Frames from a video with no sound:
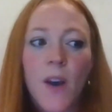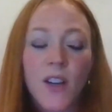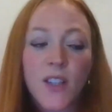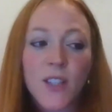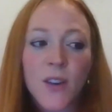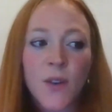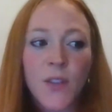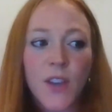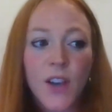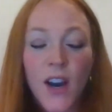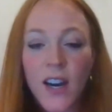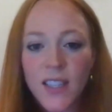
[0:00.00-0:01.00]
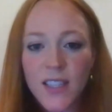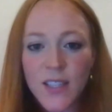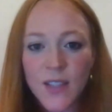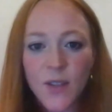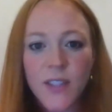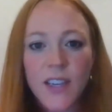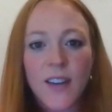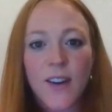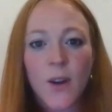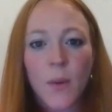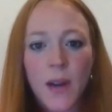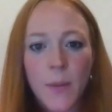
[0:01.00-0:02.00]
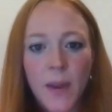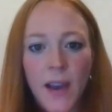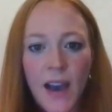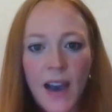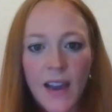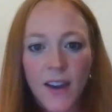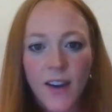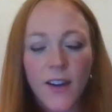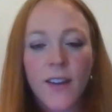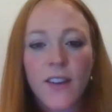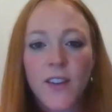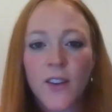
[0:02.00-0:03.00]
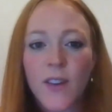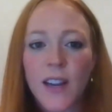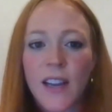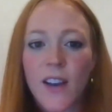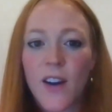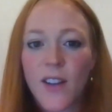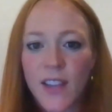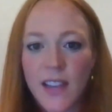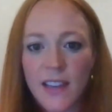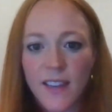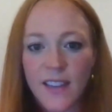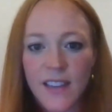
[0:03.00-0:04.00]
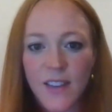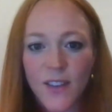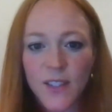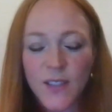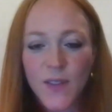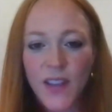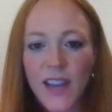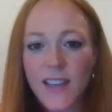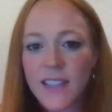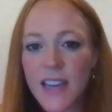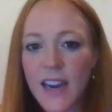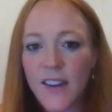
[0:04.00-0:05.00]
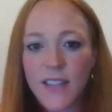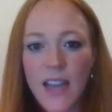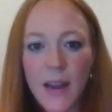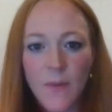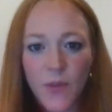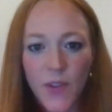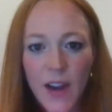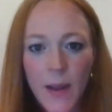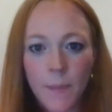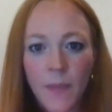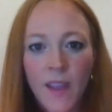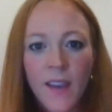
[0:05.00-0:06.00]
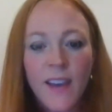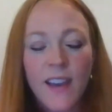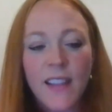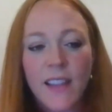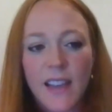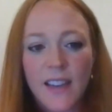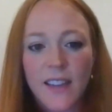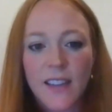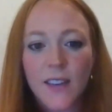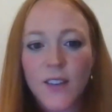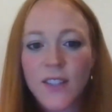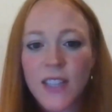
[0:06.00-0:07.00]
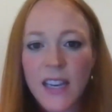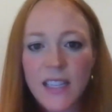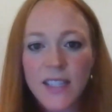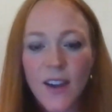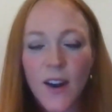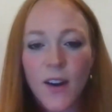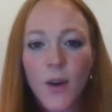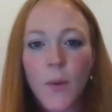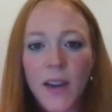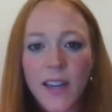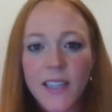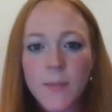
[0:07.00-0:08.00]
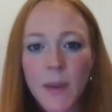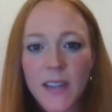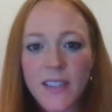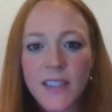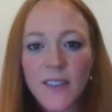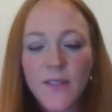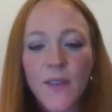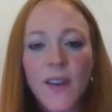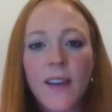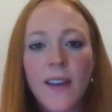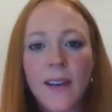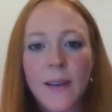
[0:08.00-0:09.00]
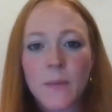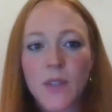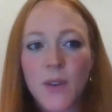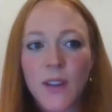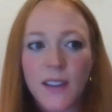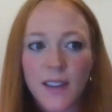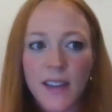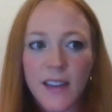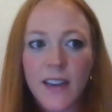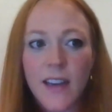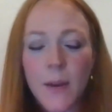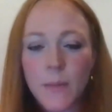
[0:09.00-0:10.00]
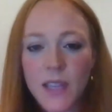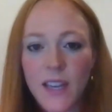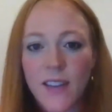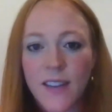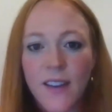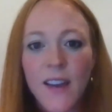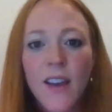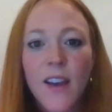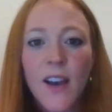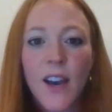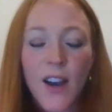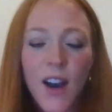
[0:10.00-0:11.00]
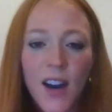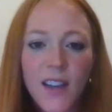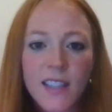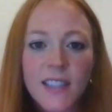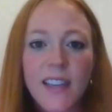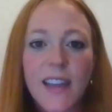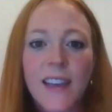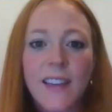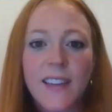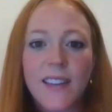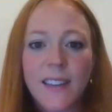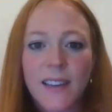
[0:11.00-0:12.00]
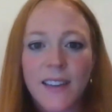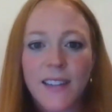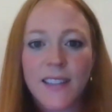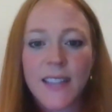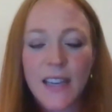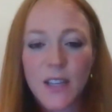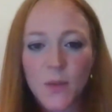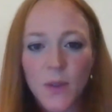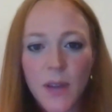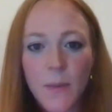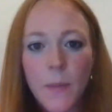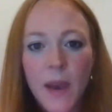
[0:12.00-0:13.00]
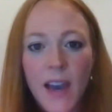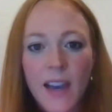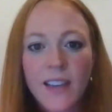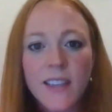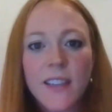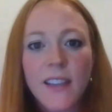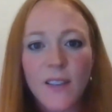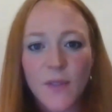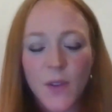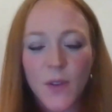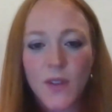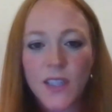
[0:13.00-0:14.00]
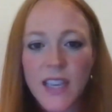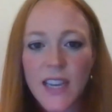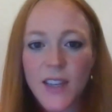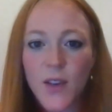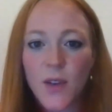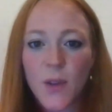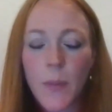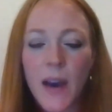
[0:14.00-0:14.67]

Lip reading: Also, the costs associated are quite a bit higher. You're running all the analyticals for that entire time frame, and the analytical tests are quite expensive. So it comes at a cost and a schedule impact if you decide to go the